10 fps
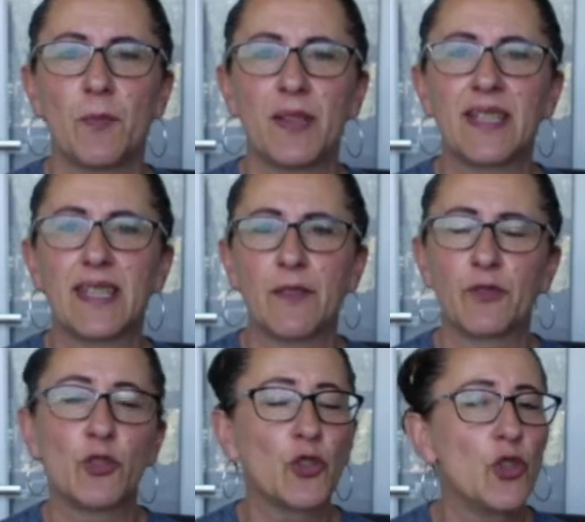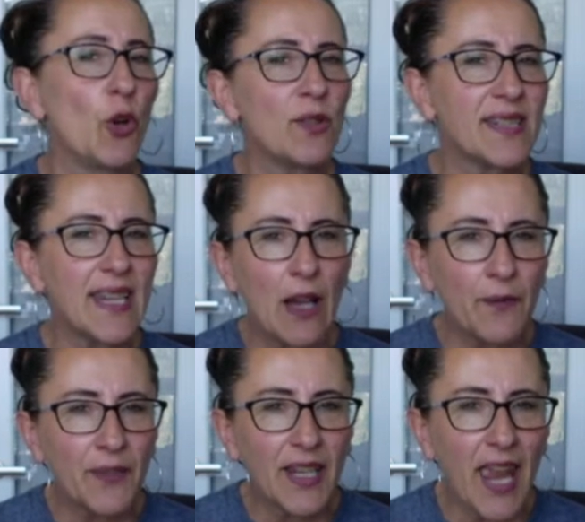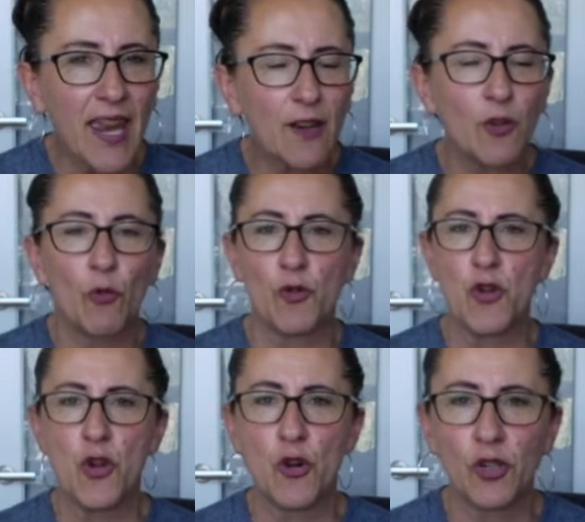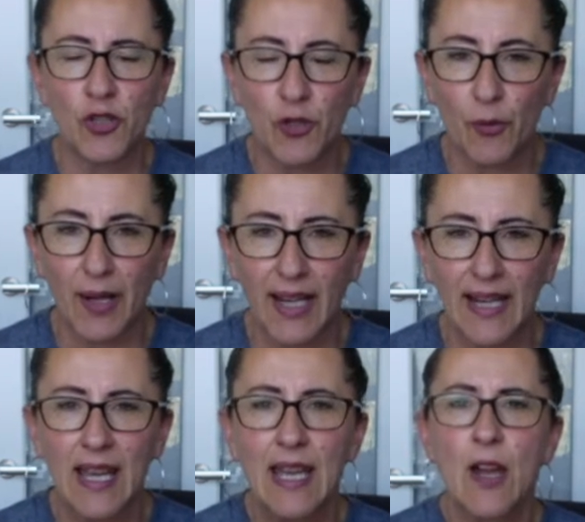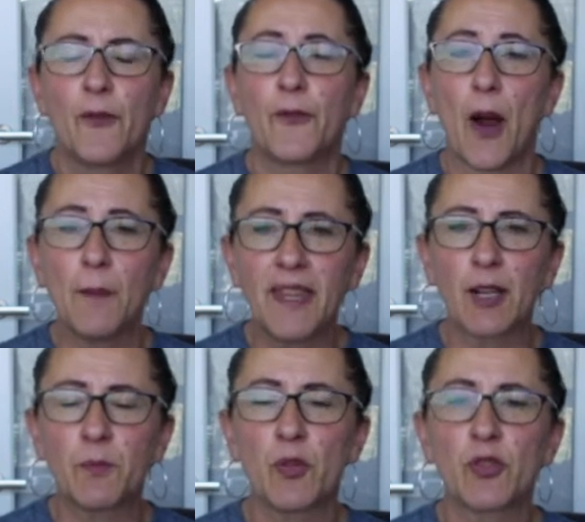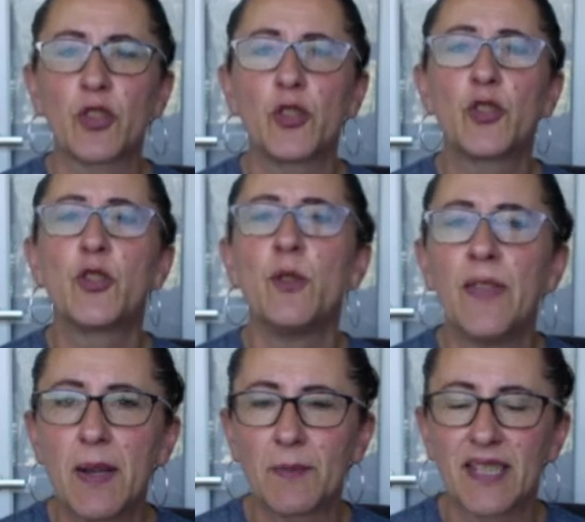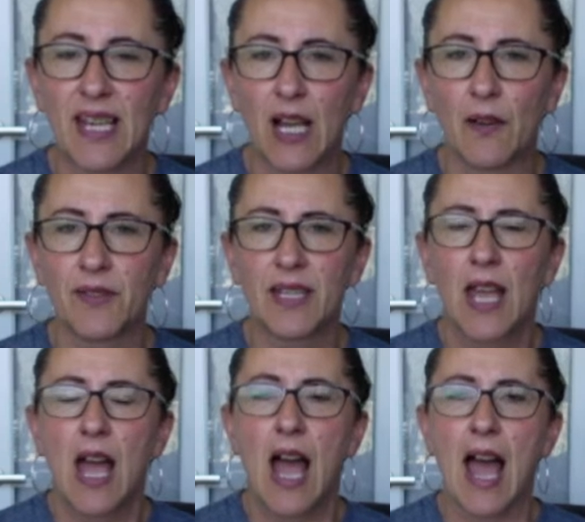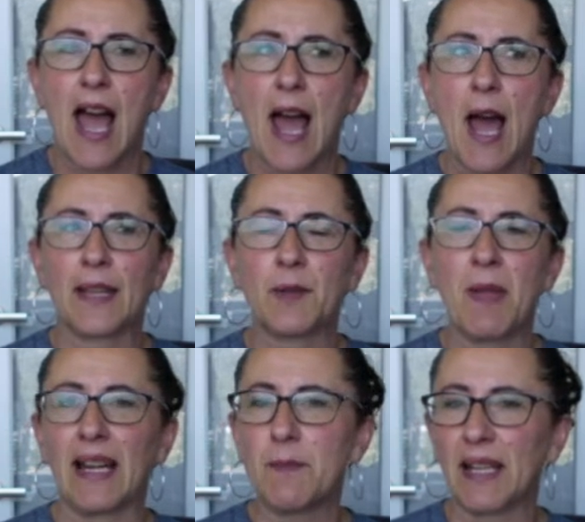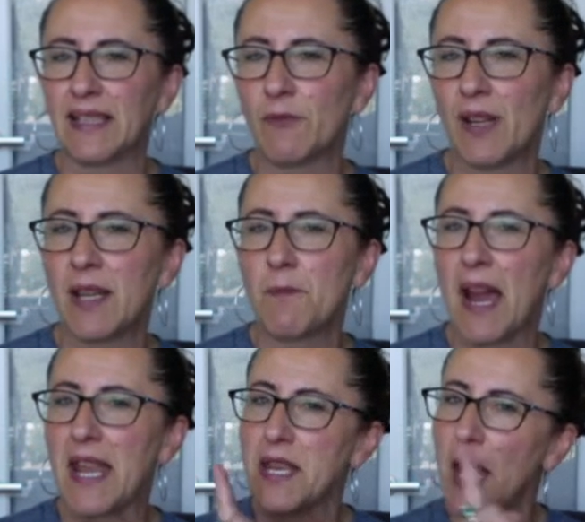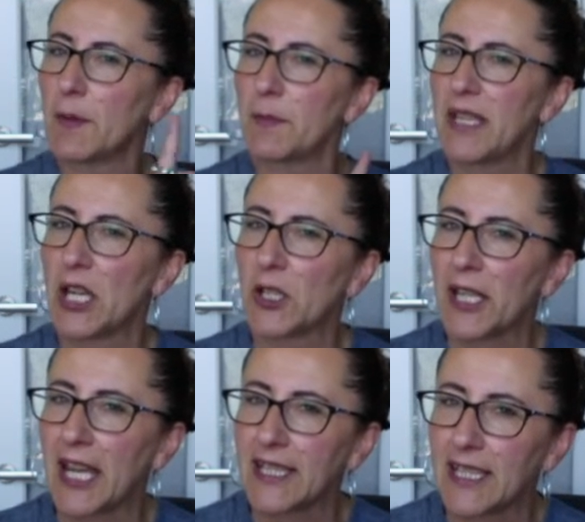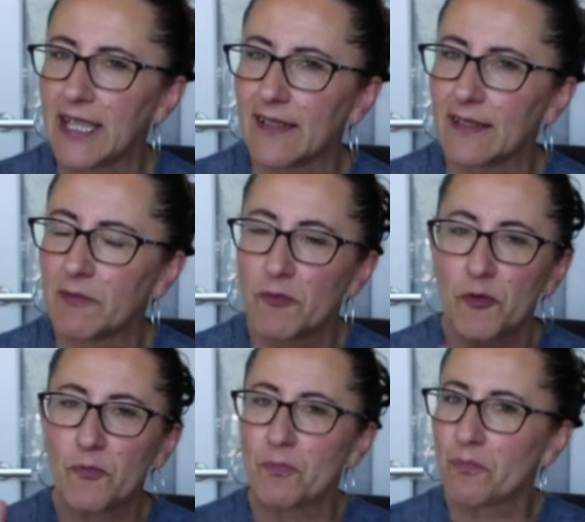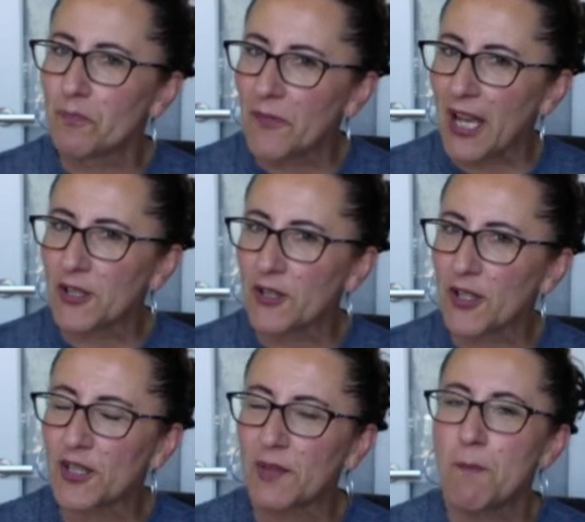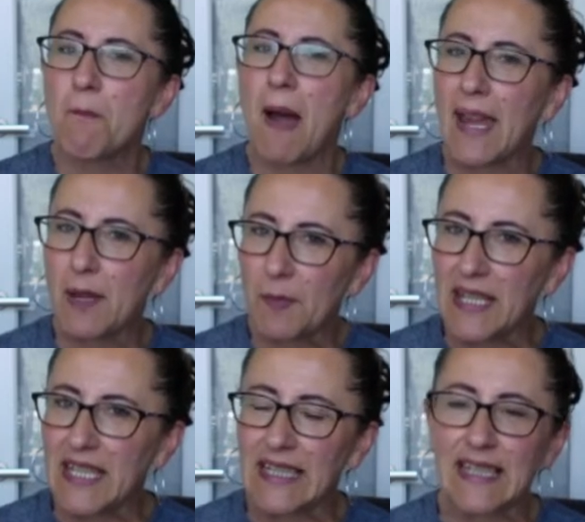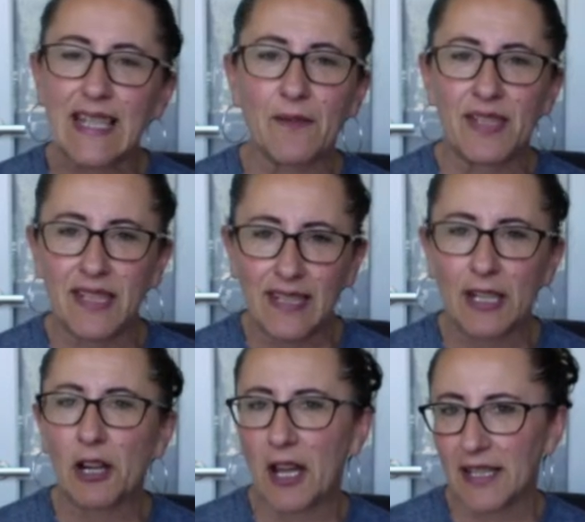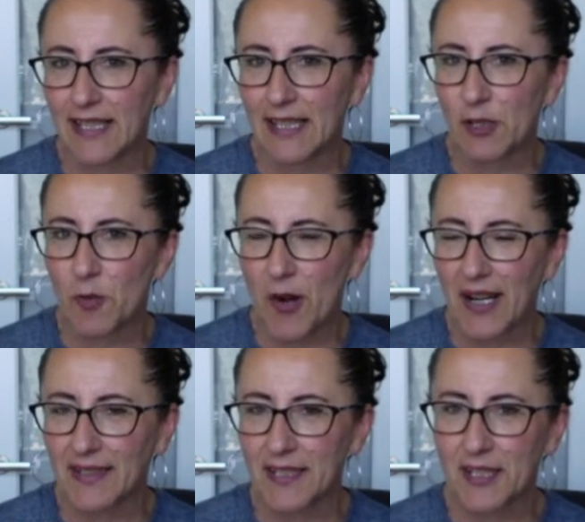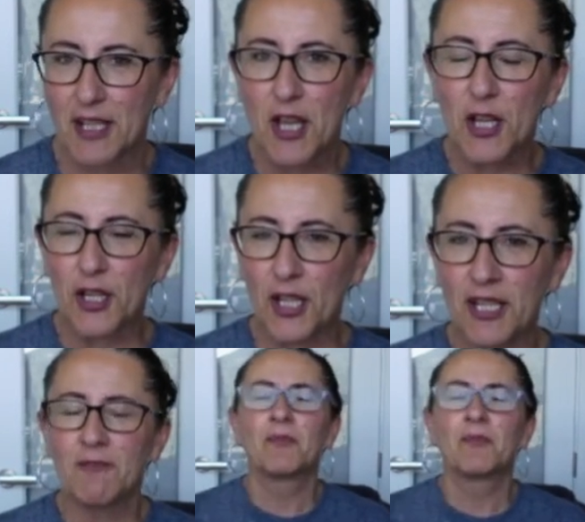is, if there's no self-care or nurturing from that person to themselves, the belly button ring might not be a good idea. That's just my opinion because I've seen it a lot in clinical practice. Good?